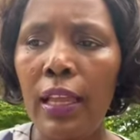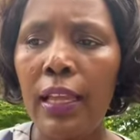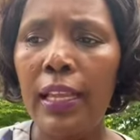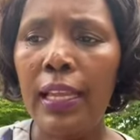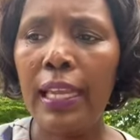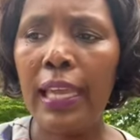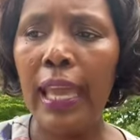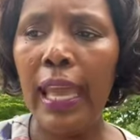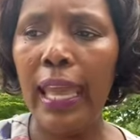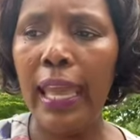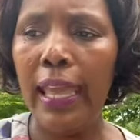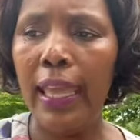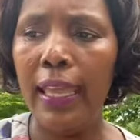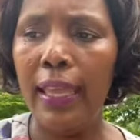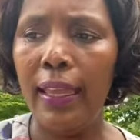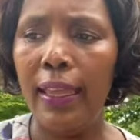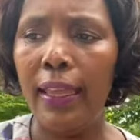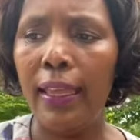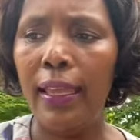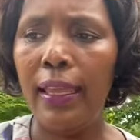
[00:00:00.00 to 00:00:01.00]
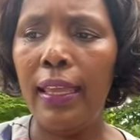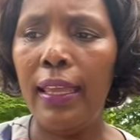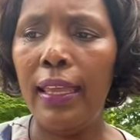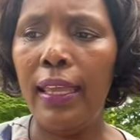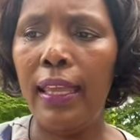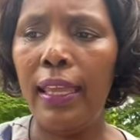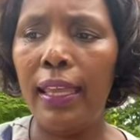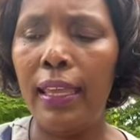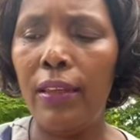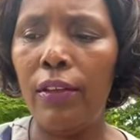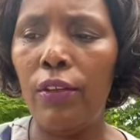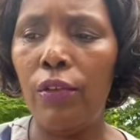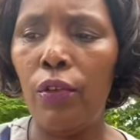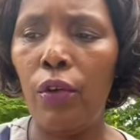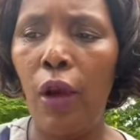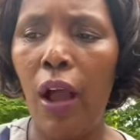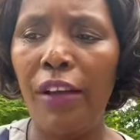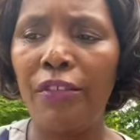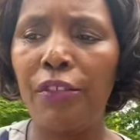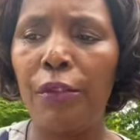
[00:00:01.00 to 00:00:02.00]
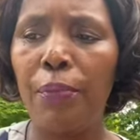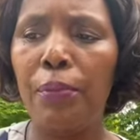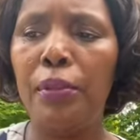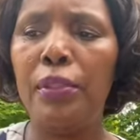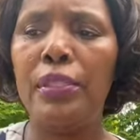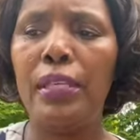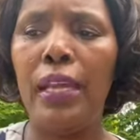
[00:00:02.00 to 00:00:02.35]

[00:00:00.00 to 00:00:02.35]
K E, you have to put